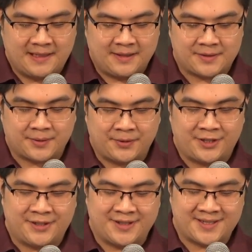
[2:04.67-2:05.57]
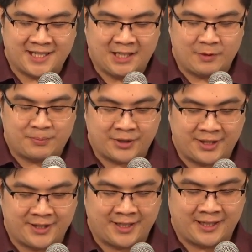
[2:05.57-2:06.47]
And so, Lord, in this time, we
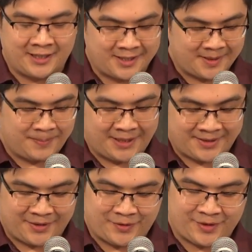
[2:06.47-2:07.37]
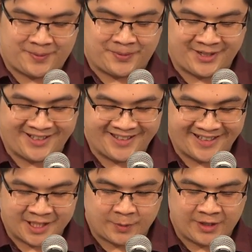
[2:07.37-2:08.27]
pray that as Pastor Chris prayed, that
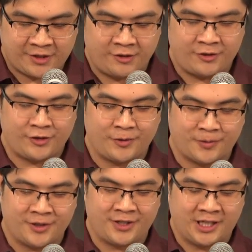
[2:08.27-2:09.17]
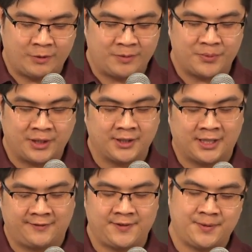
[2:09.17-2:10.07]
as we hear your word, it would bring
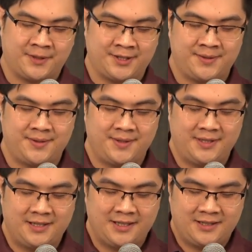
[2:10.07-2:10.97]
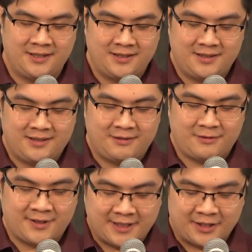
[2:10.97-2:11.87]
life to us.
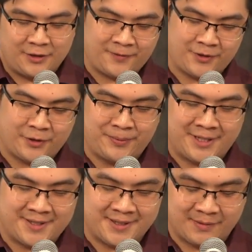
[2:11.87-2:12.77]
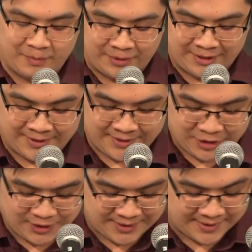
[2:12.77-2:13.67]
We thank you for your presence, and we pray this in
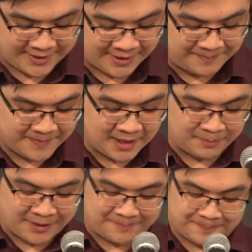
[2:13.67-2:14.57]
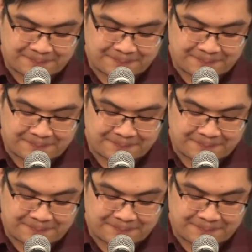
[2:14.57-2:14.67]
Jesus' name. Amen.